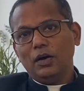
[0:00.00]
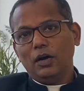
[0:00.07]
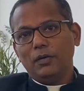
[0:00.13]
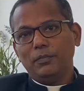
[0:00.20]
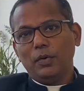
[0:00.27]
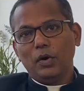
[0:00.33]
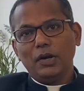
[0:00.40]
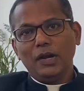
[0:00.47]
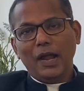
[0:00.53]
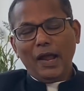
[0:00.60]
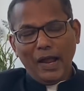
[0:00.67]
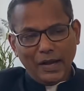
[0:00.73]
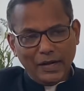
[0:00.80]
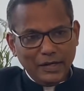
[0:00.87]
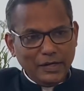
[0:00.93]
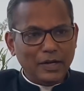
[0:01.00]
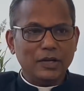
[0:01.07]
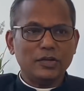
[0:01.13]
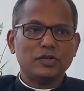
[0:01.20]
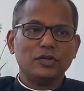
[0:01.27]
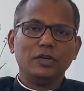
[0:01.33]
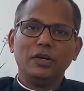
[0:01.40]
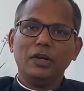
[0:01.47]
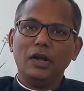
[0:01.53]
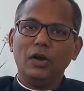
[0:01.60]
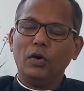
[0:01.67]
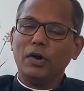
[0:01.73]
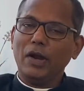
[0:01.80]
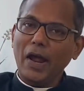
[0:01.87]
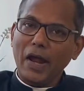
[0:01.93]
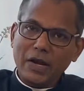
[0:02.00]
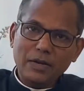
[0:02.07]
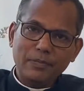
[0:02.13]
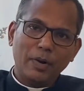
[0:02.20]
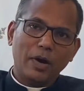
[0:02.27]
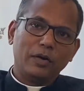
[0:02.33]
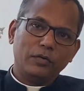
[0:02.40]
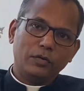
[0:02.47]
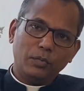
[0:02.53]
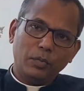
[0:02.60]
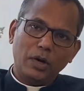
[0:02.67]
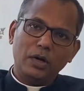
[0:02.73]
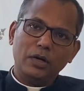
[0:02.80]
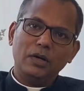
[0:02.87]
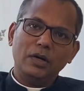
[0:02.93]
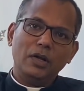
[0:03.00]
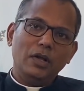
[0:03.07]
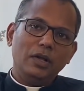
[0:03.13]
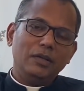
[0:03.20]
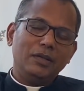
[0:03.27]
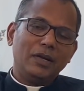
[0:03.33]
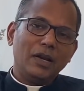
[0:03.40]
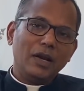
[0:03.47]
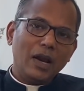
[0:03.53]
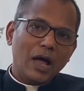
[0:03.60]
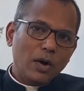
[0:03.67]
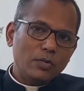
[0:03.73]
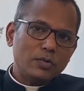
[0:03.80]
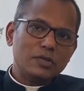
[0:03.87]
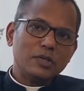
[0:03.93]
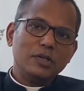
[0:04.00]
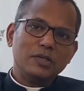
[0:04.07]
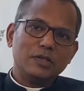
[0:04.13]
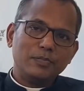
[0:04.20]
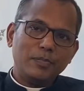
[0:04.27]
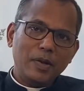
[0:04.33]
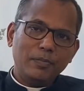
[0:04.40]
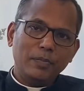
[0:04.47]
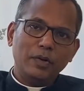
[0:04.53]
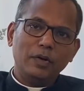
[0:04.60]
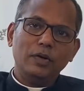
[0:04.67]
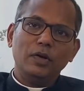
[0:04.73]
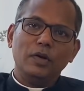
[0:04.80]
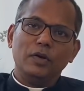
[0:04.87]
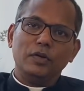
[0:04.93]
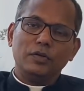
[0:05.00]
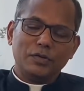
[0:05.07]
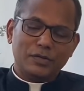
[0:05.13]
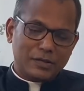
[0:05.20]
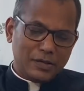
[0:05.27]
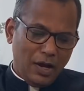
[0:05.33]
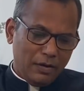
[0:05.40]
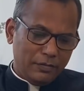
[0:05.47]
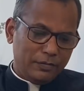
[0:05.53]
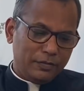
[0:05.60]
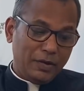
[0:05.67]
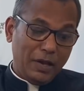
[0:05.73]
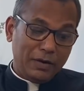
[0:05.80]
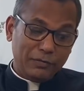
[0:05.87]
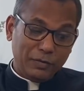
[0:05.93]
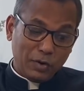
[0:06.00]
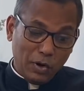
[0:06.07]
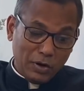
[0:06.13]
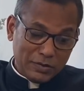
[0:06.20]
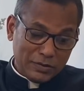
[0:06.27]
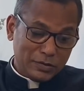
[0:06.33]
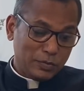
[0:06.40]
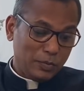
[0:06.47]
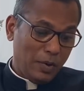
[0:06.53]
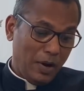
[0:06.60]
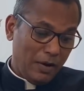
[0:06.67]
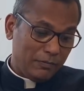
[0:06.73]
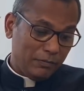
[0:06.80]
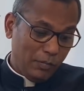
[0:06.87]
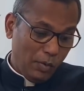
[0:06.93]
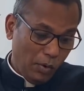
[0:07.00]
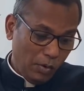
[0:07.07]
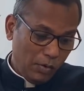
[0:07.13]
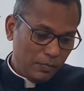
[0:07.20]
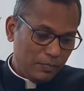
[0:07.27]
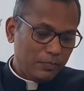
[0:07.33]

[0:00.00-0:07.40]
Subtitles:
upon any nation or any part of the world that allows its people to starve. And for us who have more,